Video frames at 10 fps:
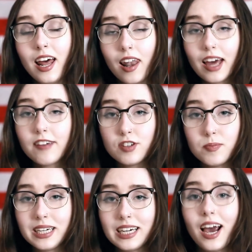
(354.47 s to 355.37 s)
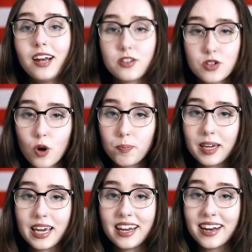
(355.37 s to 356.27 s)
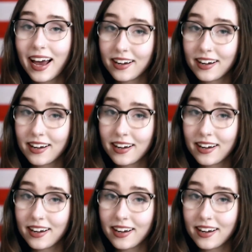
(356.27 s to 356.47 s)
Life to me does not begin at